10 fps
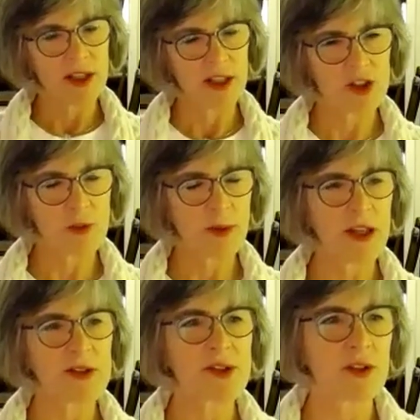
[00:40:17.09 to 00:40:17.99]
it
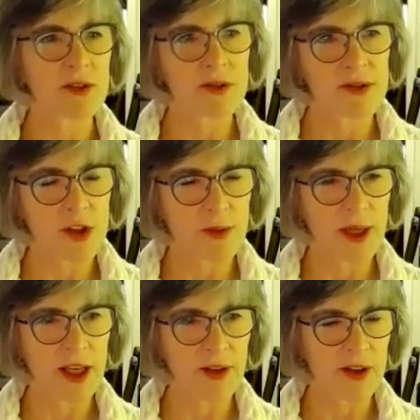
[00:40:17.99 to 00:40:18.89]
depends on so
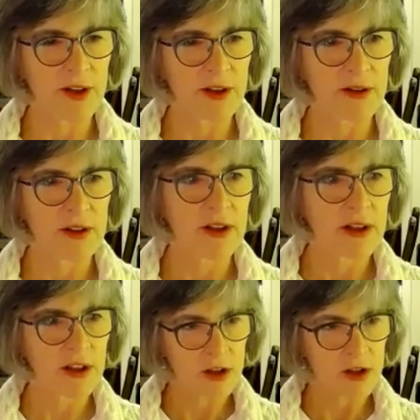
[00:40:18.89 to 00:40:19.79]
many other
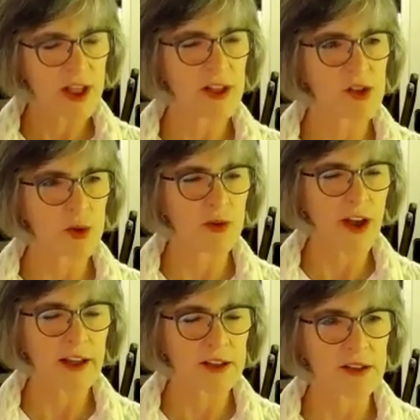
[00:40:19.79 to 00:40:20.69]
contextual
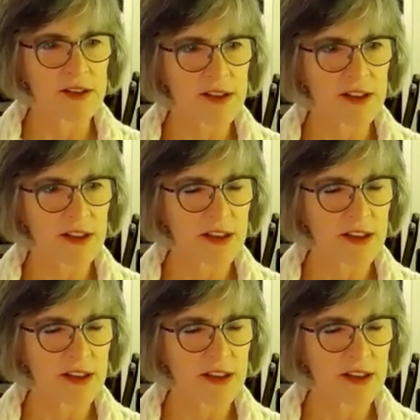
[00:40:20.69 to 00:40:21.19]
factors.